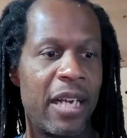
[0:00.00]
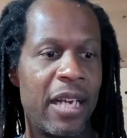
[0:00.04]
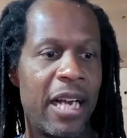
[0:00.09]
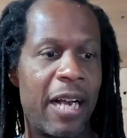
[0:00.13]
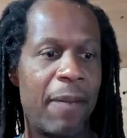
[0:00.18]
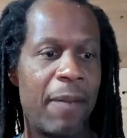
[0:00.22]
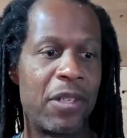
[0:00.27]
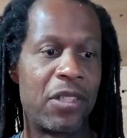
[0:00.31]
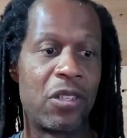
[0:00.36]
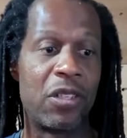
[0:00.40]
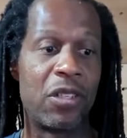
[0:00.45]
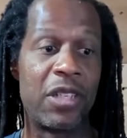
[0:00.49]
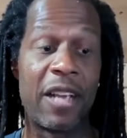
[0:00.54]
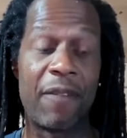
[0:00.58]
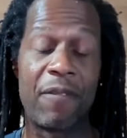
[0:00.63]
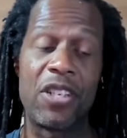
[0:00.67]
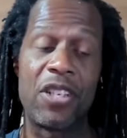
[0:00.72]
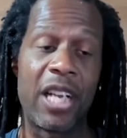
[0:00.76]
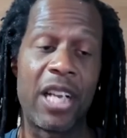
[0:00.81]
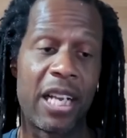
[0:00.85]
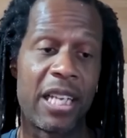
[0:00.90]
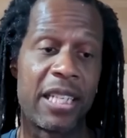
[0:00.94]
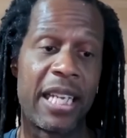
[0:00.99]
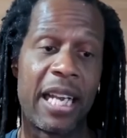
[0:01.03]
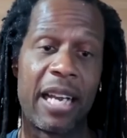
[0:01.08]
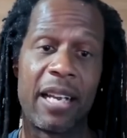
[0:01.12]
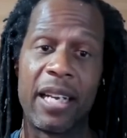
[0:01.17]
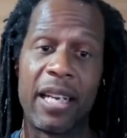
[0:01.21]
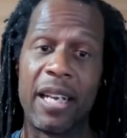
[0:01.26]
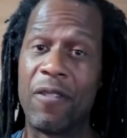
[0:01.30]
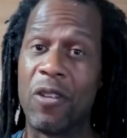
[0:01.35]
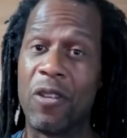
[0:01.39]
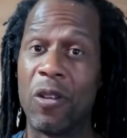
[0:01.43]
Uh, but so definitely check us
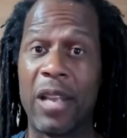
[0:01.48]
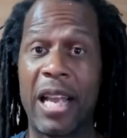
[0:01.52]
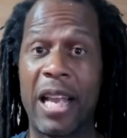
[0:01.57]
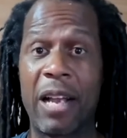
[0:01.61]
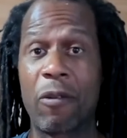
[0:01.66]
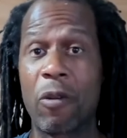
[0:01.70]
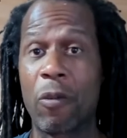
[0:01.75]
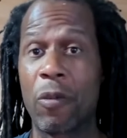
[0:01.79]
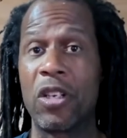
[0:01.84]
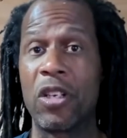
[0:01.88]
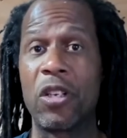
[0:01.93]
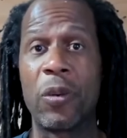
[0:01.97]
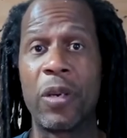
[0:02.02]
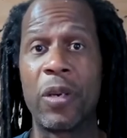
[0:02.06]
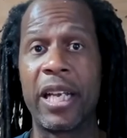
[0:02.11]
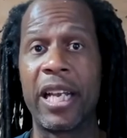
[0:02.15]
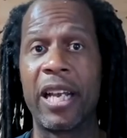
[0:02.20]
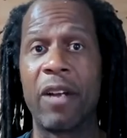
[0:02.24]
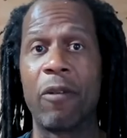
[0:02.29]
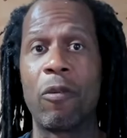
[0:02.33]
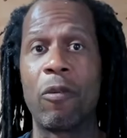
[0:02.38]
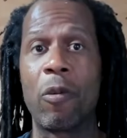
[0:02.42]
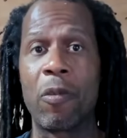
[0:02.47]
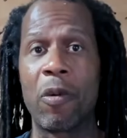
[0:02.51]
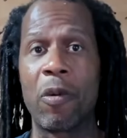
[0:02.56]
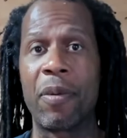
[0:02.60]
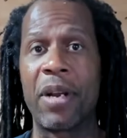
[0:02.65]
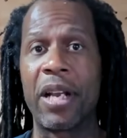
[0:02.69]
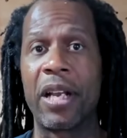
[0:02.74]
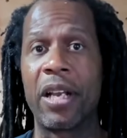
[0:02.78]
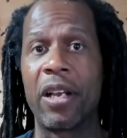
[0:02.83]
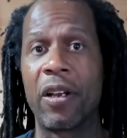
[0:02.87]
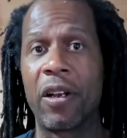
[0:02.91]
out if you like what we're doing here when we're
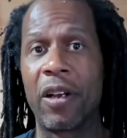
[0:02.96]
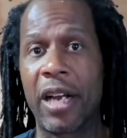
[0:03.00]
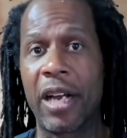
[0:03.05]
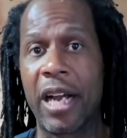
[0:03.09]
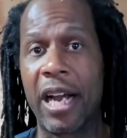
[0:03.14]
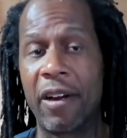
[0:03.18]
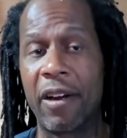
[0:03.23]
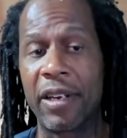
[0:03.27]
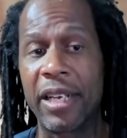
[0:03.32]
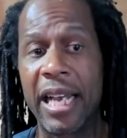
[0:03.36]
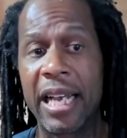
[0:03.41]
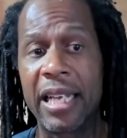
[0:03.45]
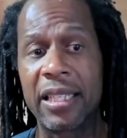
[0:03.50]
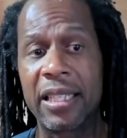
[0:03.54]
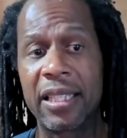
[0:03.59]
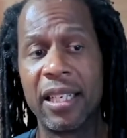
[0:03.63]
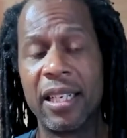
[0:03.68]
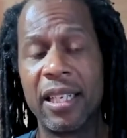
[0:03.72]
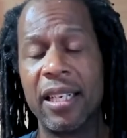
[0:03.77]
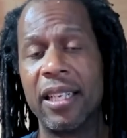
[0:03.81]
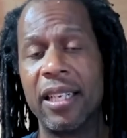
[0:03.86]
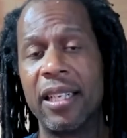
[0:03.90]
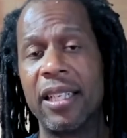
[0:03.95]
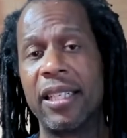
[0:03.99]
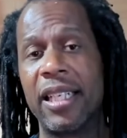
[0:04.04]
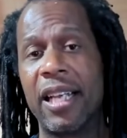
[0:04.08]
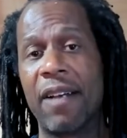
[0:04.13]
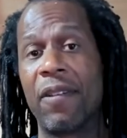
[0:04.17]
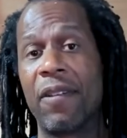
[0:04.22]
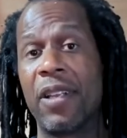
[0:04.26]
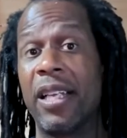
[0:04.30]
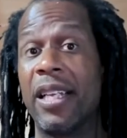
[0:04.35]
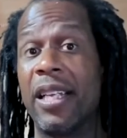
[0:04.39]
bringing our, our guests.
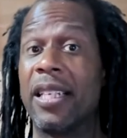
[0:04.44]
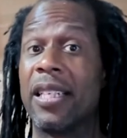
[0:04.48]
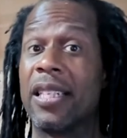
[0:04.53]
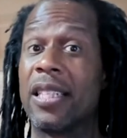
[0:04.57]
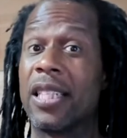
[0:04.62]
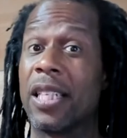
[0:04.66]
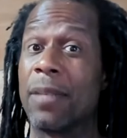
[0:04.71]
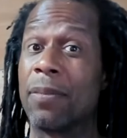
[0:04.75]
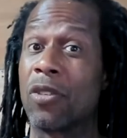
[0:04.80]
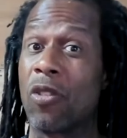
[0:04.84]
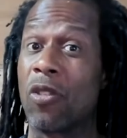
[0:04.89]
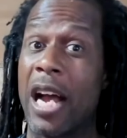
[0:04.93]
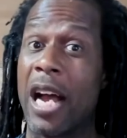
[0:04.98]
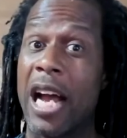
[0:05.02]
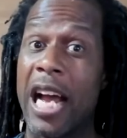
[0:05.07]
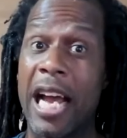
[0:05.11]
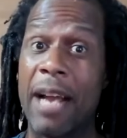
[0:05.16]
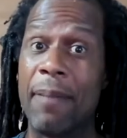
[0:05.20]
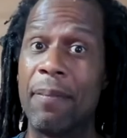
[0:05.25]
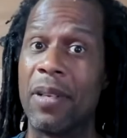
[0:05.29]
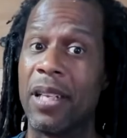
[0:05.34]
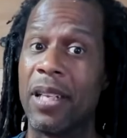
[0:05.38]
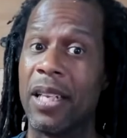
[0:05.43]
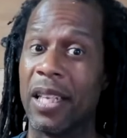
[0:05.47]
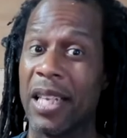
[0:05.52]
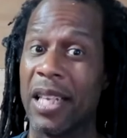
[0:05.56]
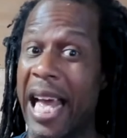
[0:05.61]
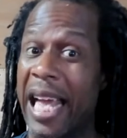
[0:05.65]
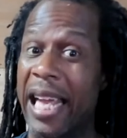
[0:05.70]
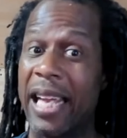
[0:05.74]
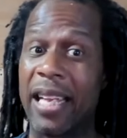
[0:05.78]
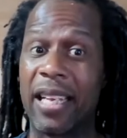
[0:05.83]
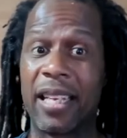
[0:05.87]
Definitely subscribe,
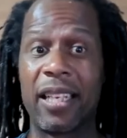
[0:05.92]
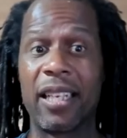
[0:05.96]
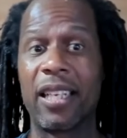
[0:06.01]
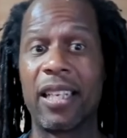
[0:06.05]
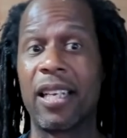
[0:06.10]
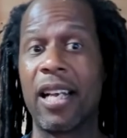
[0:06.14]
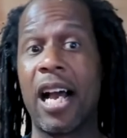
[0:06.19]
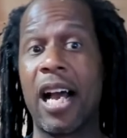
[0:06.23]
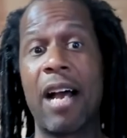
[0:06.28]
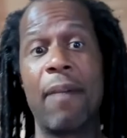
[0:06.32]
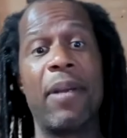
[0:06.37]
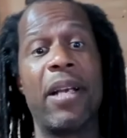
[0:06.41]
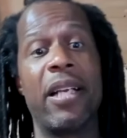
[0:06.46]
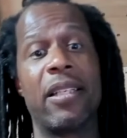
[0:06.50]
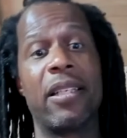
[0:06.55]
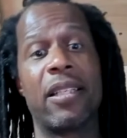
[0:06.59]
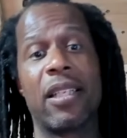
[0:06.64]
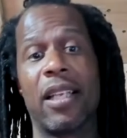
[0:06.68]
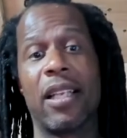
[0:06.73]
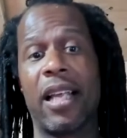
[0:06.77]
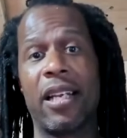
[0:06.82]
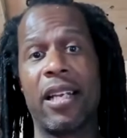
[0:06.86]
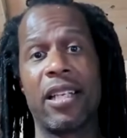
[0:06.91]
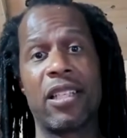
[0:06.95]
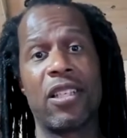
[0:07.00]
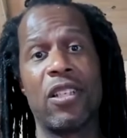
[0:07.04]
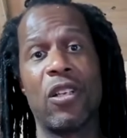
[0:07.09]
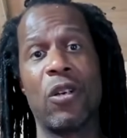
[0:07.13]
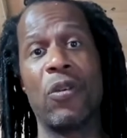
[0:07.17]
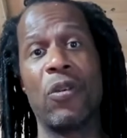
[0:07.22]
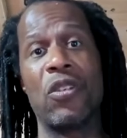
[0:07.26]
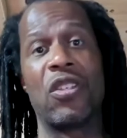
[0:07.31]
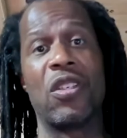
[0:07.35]
like, comments. Let us
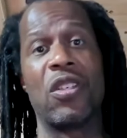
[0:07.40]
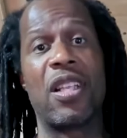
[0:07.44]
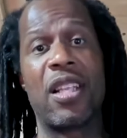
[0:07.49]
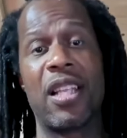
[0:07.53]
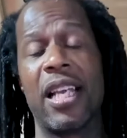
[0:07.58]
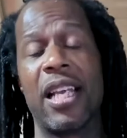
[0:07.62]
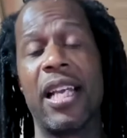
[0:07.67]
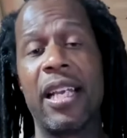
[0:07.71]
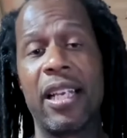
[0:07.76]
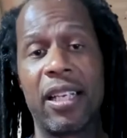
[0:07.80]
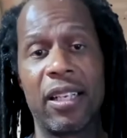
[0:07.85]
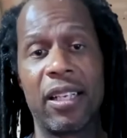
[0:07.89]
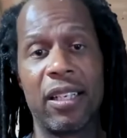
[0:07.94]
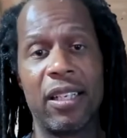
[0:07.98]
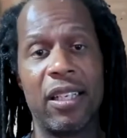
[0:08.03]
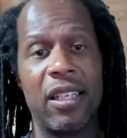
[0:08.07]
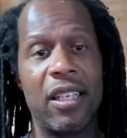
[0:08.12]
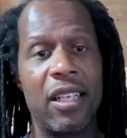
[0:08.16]
know what you think.